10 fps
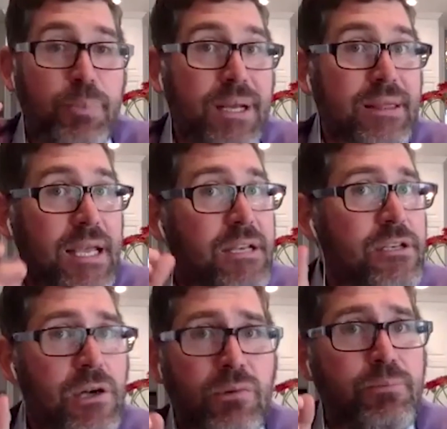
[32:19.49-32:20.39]
but they
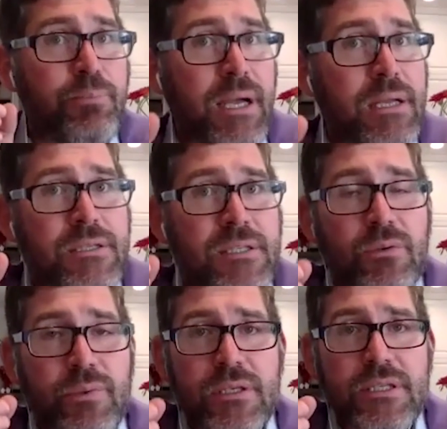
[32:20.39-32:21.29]
don't buy and sell
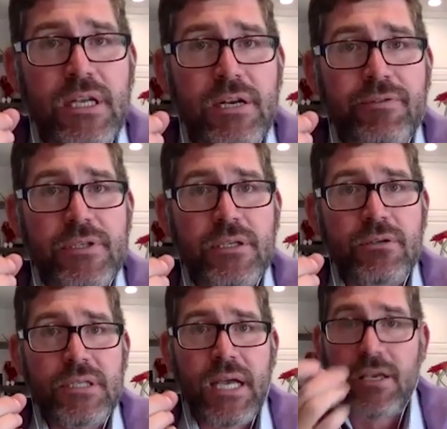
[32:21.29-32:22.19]
real estate every
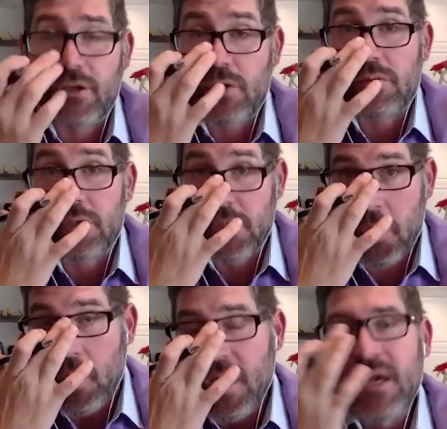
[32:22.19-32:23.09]
single day. You do.